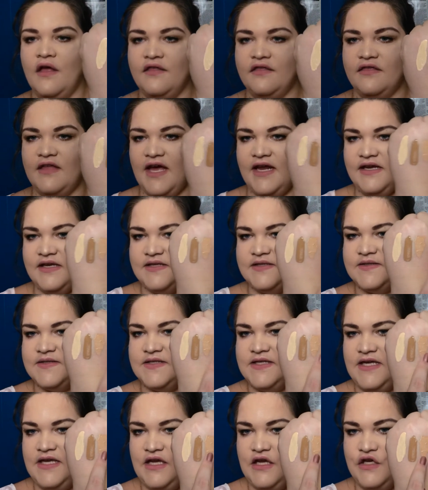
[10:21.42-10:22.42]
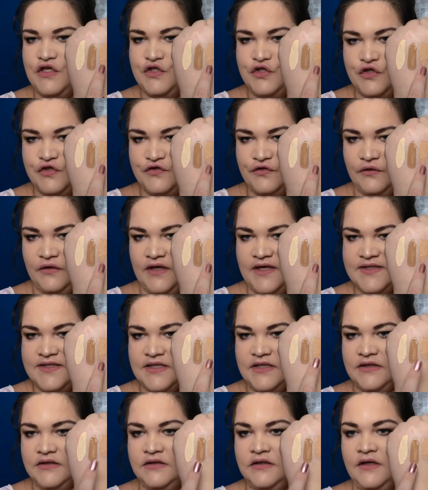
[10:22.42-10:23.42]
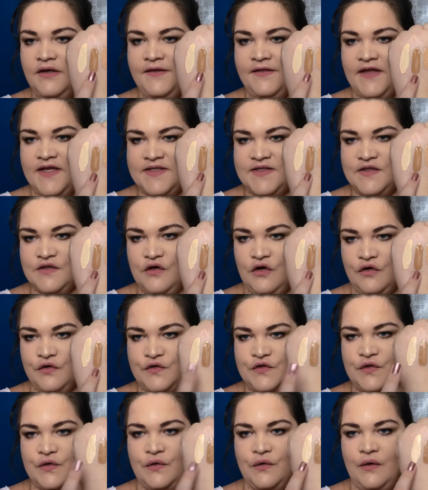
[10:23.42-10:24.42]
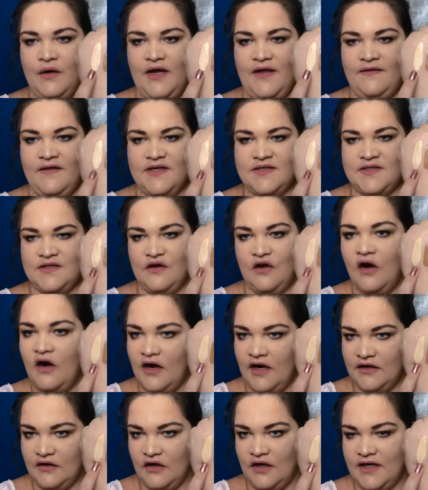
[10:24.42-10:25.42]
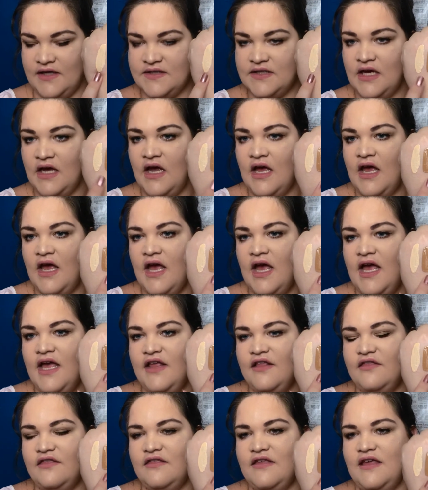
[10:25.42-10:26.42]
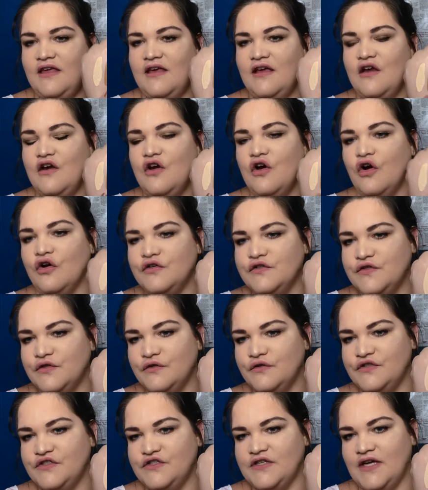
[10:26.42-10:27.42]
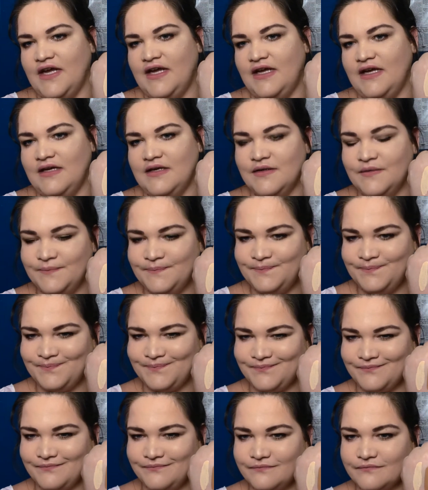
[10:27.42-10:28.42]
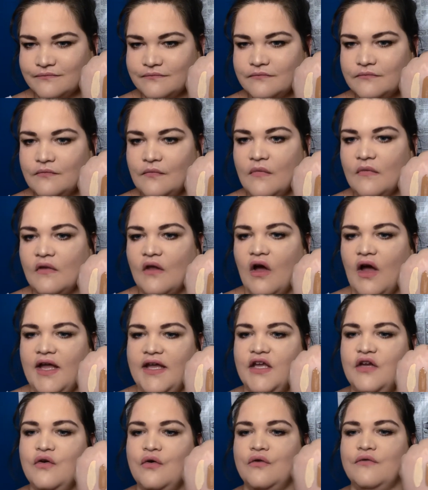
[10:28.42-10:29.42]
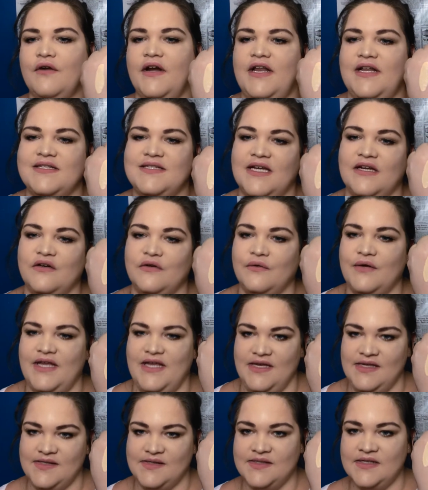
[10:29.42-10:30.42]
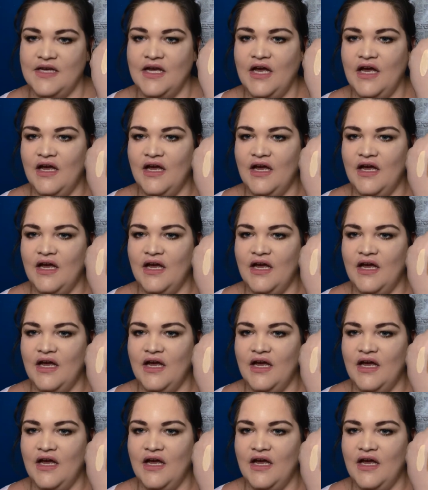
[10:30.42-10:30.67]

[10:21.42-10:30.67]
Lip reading: that is the neutralizer, that's the contour, and that's the highlight. The contour shade, I can already tell, is